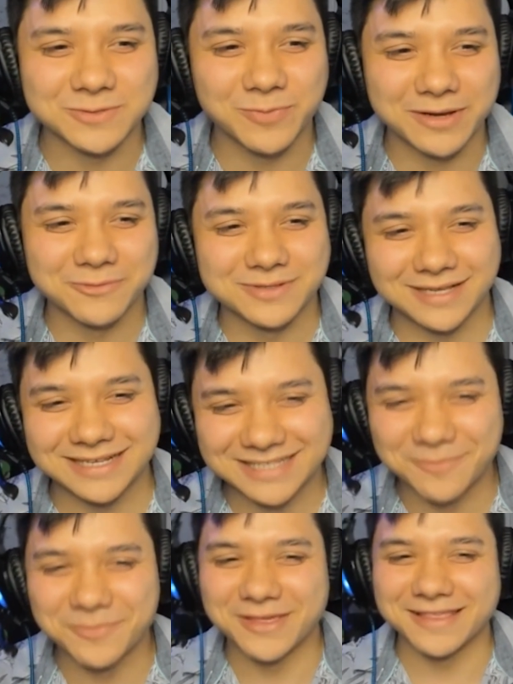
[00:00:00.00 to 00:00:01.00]
but it was like
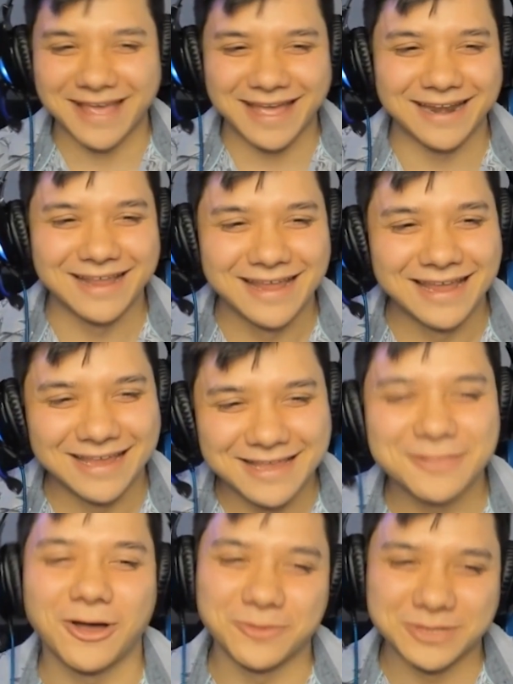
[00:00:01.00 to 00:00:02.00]
something that
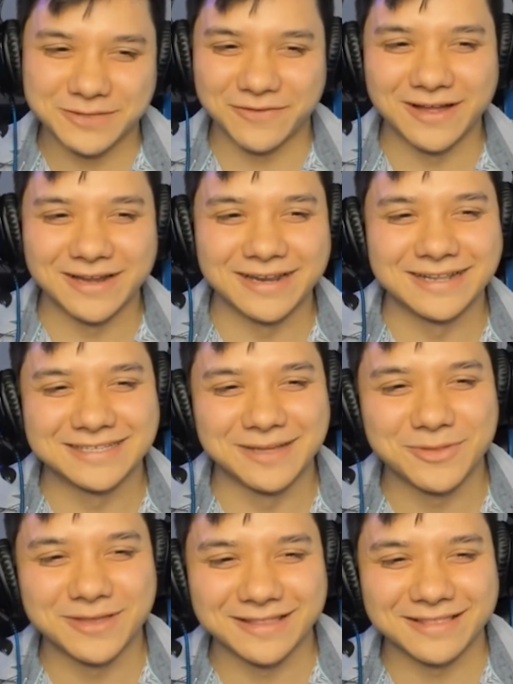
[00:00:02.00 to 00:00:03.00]
he thought was fun, and it's
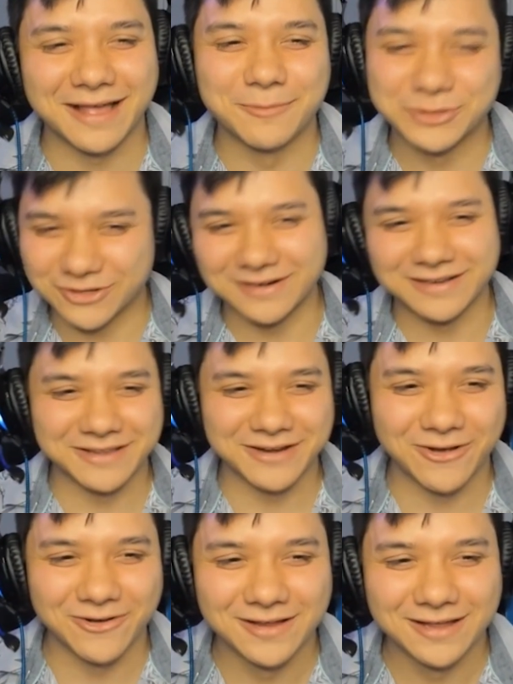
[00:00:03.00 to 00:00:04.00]
something I'm sure, you
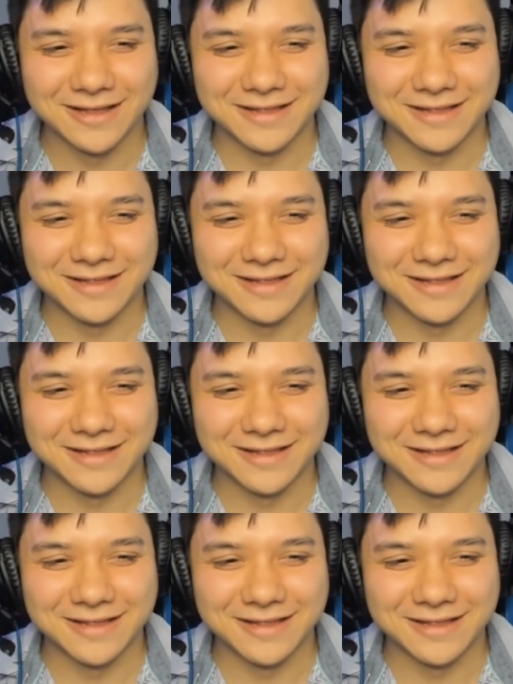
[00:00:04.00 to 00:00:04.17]
know,